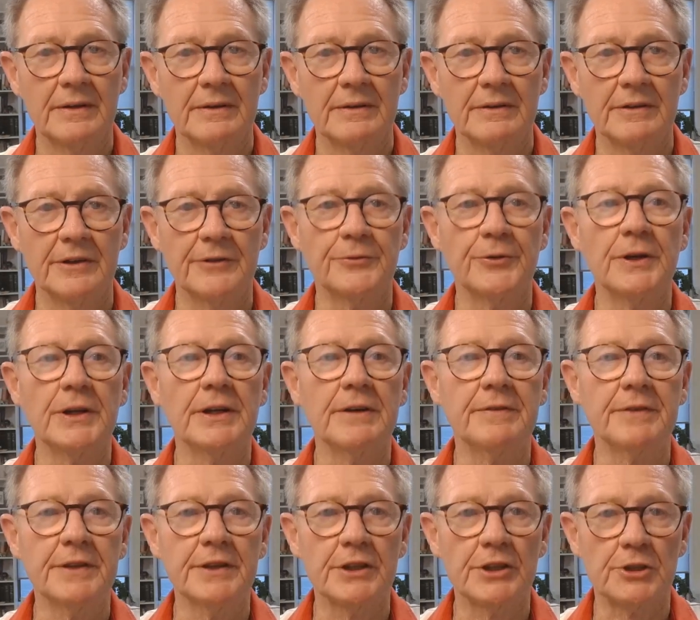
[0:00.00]
If we
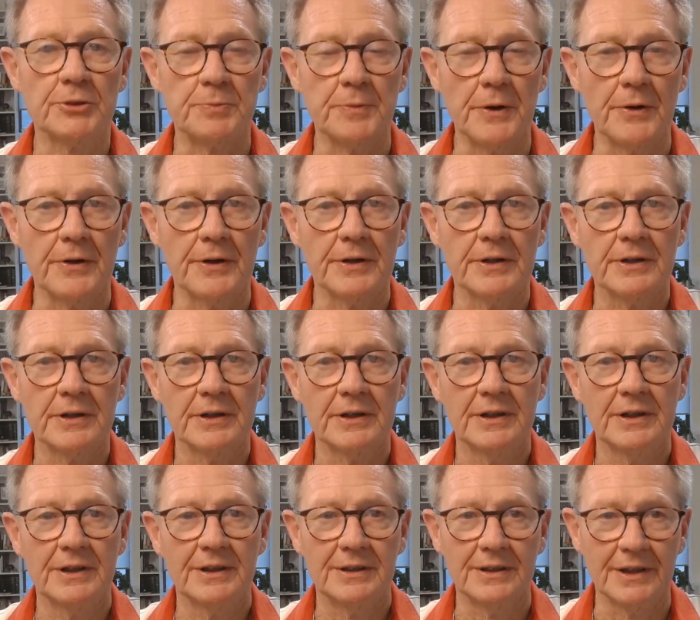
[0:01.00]
live in the Spirit,
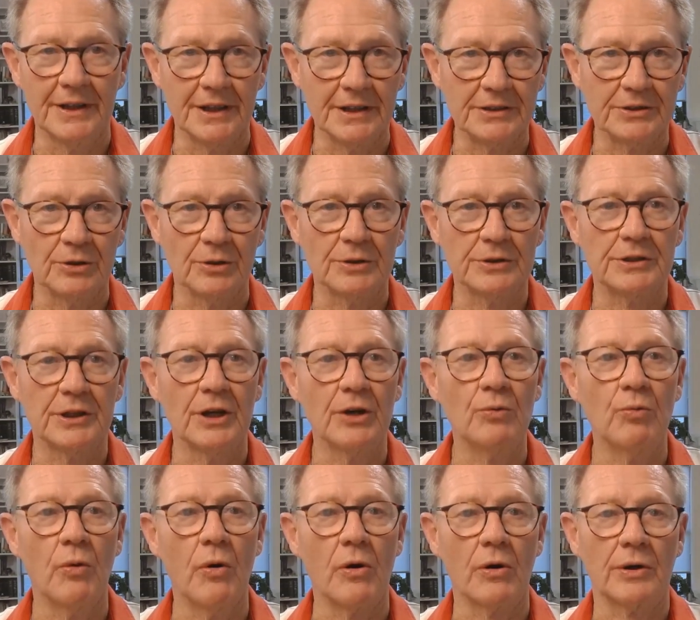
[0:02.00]
let us also
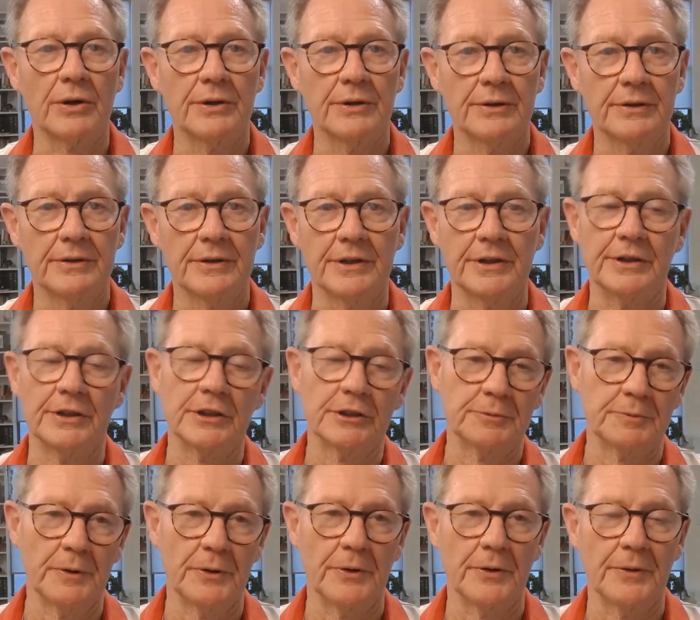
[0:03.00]
walk in the
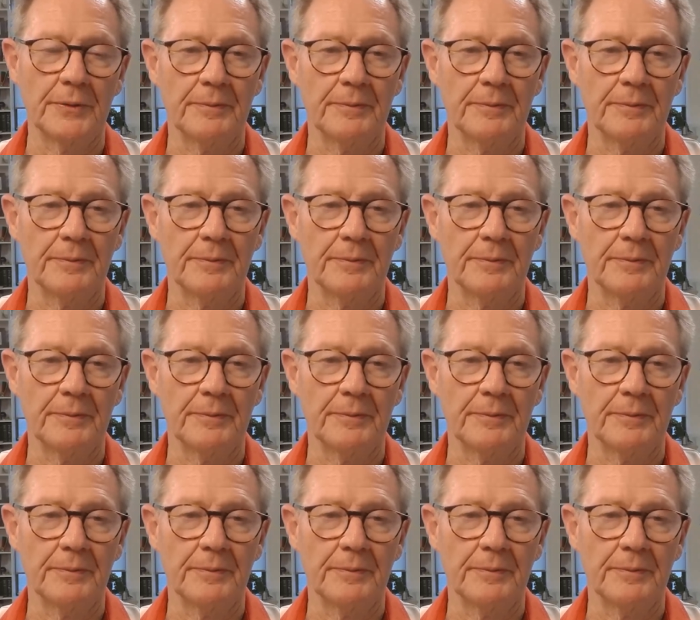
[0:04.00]
Spirit.